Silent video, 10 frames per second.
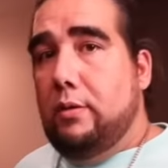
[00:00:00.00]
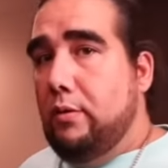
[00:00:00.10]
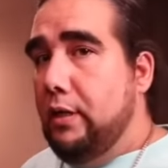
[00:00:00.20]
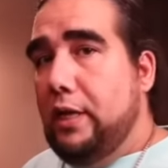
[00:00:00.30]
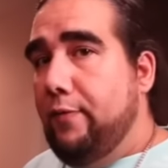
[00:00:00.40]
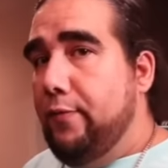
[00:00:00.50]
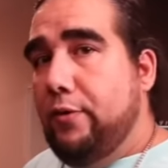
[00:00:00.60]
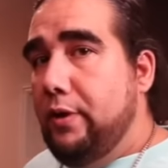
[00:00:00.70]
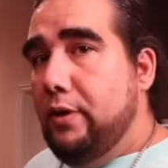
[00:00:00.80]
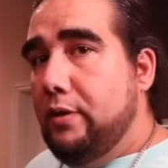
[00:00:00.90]
Don't let that
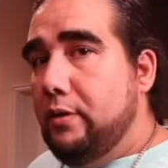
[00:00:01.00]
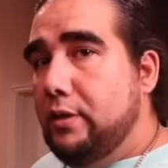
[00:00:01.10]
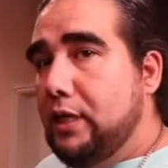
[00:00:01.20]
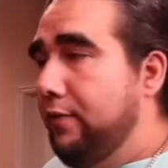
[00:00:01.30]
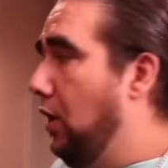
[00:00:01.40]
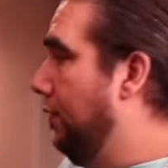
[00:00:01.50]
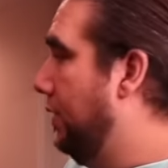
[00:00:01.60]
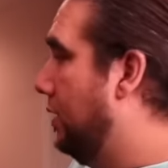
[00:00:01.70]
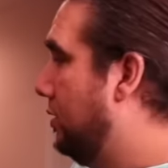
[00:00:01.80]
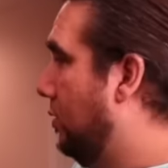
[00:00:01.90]
fool you. Steve
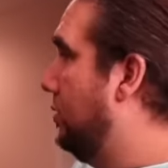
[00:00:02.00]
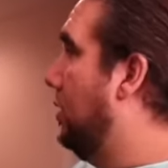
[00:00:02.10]
Harvey done told